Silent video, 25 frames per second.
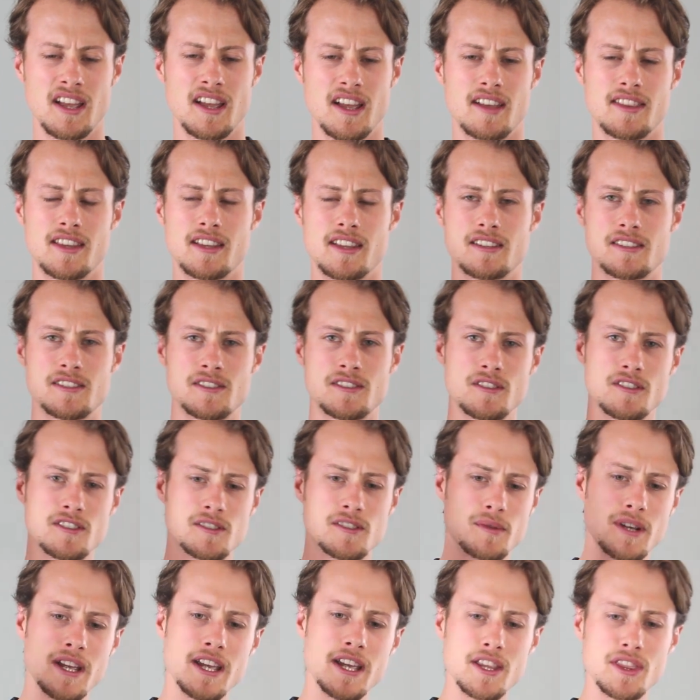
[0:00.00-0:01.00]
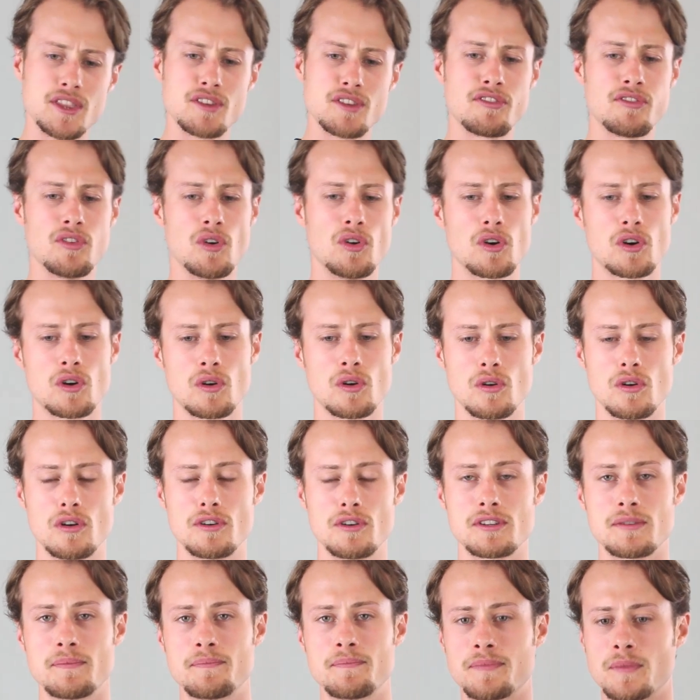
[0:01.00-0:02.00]
And then as soon as we hit the four
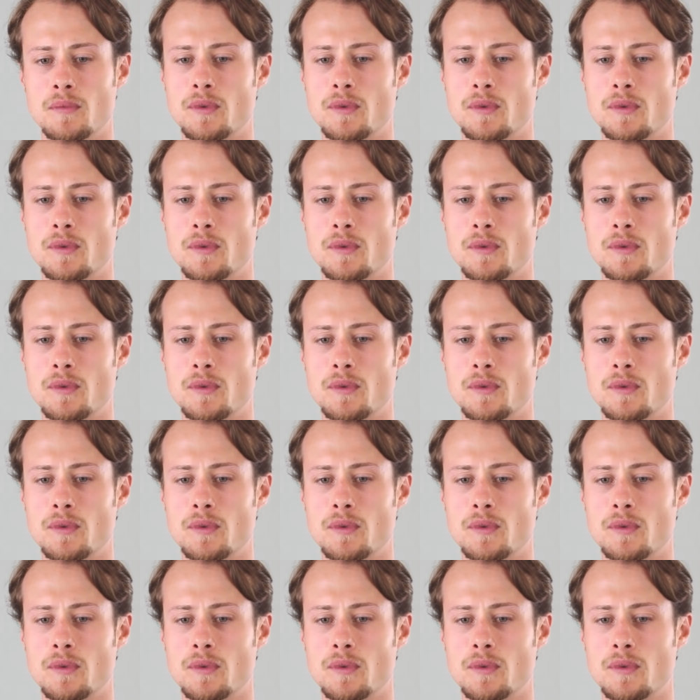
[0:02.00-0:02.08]
chord,